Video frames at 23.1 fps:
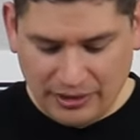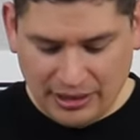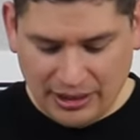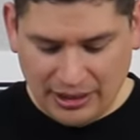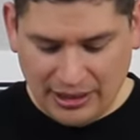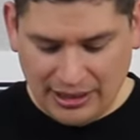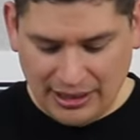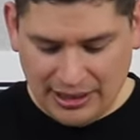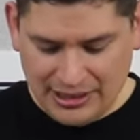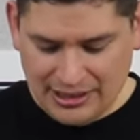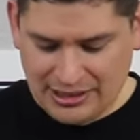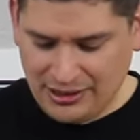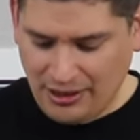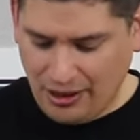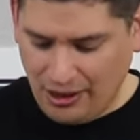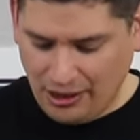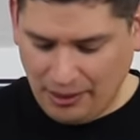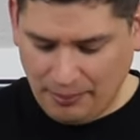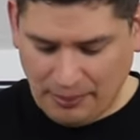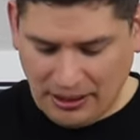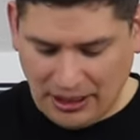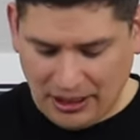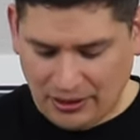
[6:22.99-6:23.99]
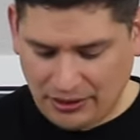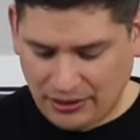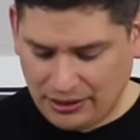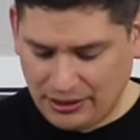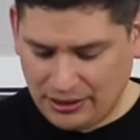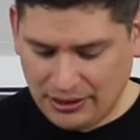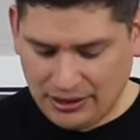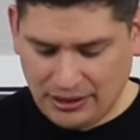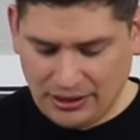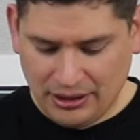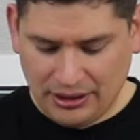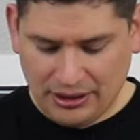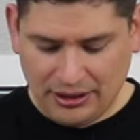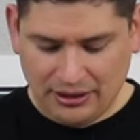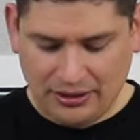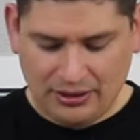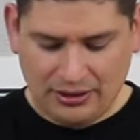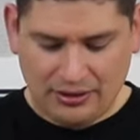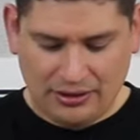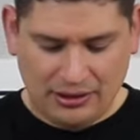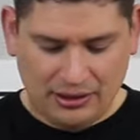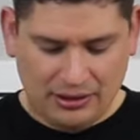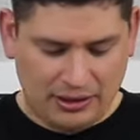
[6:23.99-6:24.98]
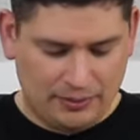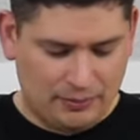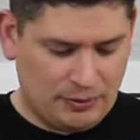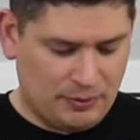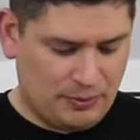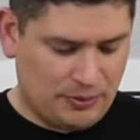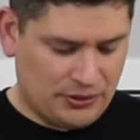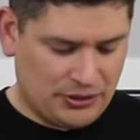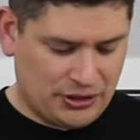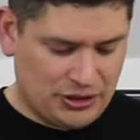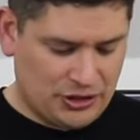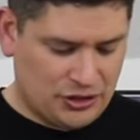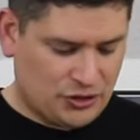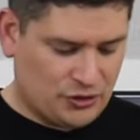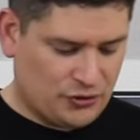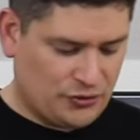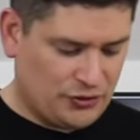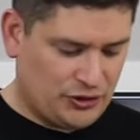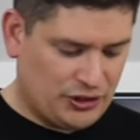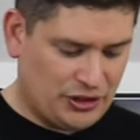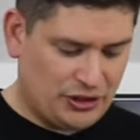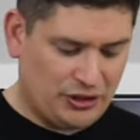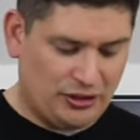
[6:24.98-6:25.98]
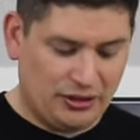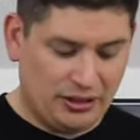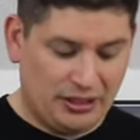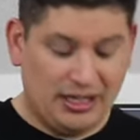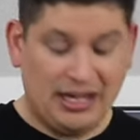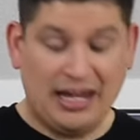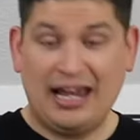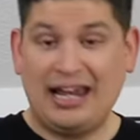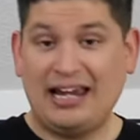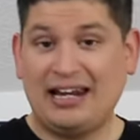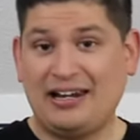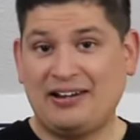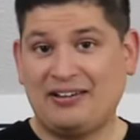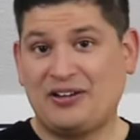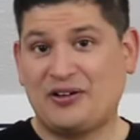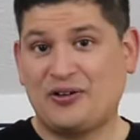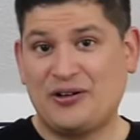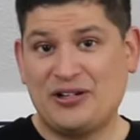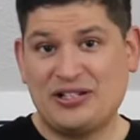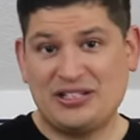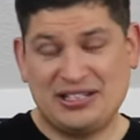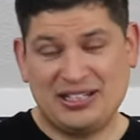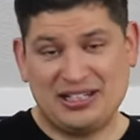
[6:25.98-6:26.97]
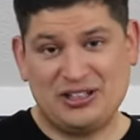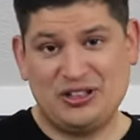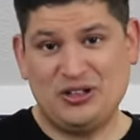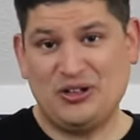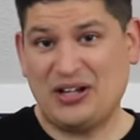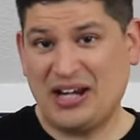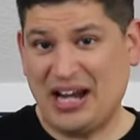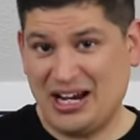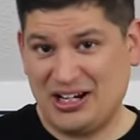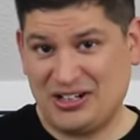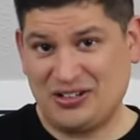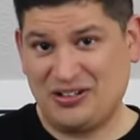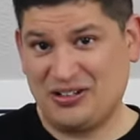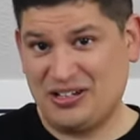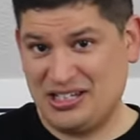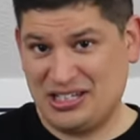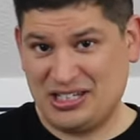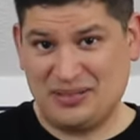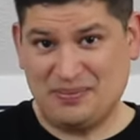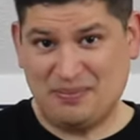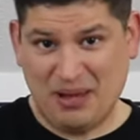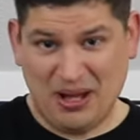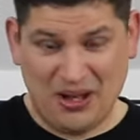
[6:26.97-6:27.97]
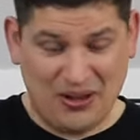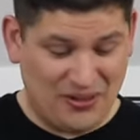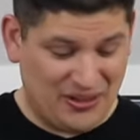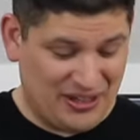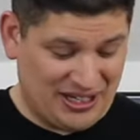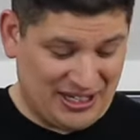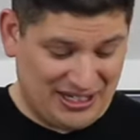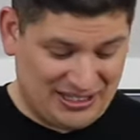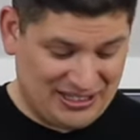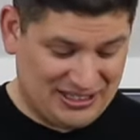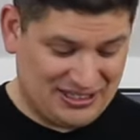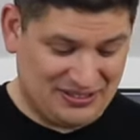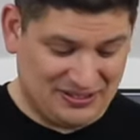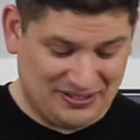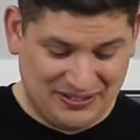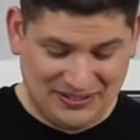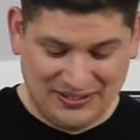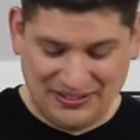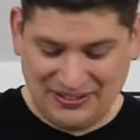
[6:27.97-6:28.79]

And let's talk about, let me put these over here. And the crazy thing is you can actually smell these.